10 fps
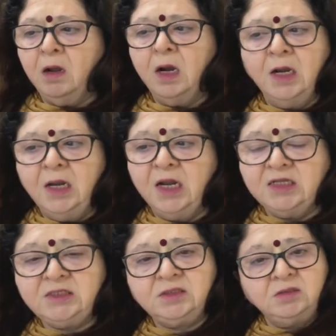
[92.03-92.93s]

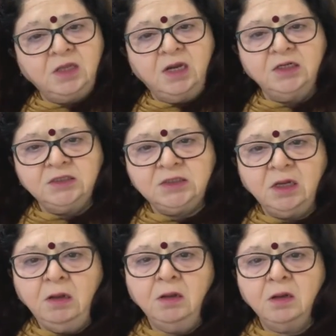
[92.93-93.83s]
unless there is
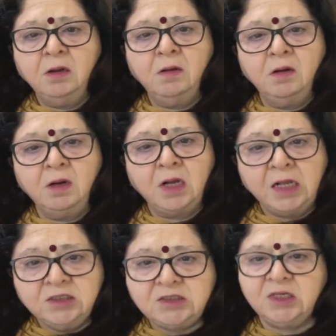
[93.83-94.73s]
a
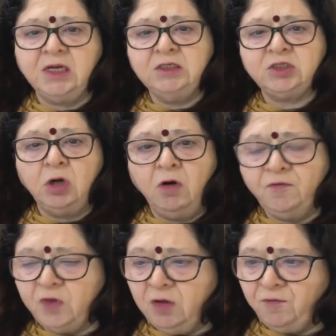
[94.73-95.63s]
consent
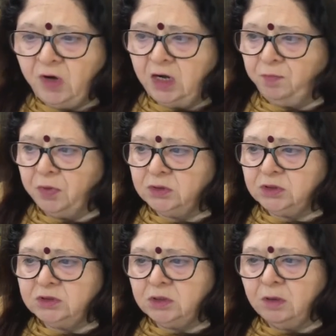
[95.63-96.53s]
of the flat
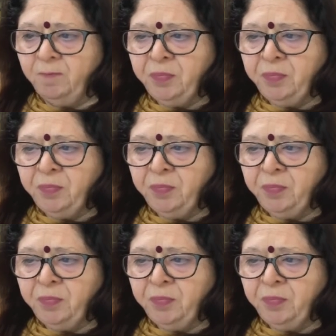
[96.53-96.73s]
purchaser.